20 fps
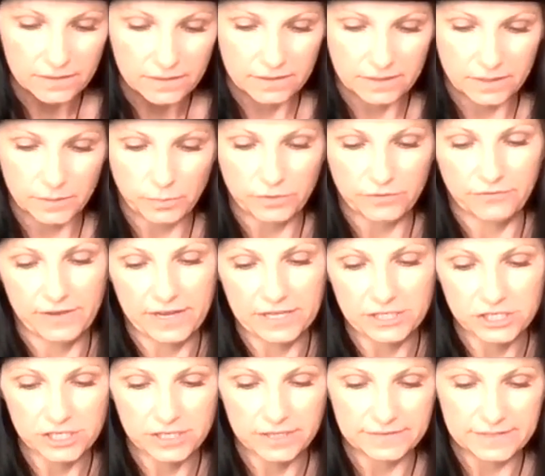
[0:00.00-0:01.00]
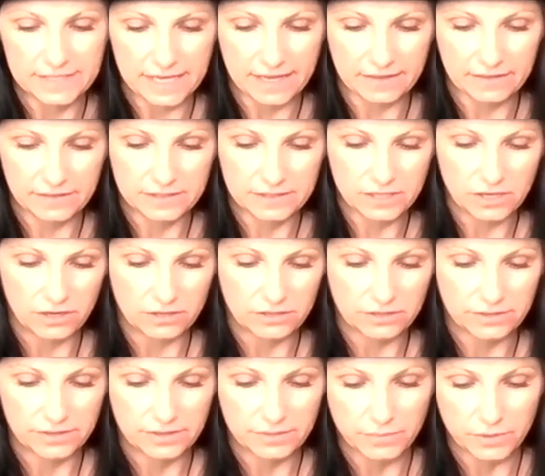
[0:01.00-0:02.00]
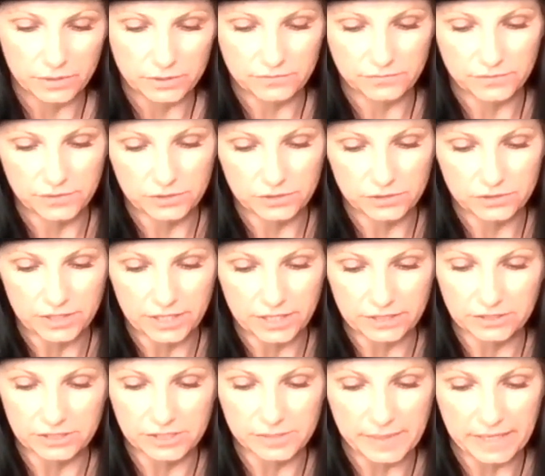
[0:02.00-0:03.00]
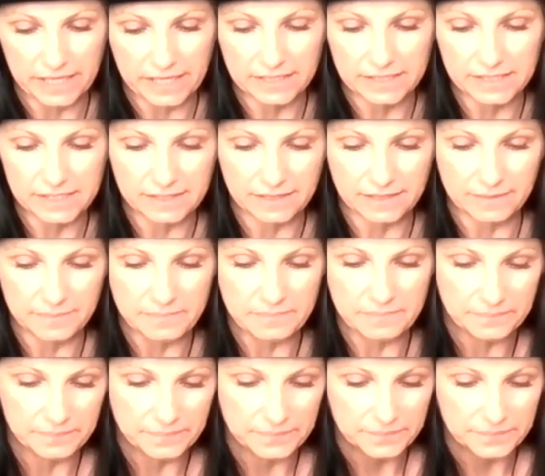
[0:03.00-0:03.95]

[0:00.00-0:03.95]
The profession of death is harder than most funeral directors make it seem.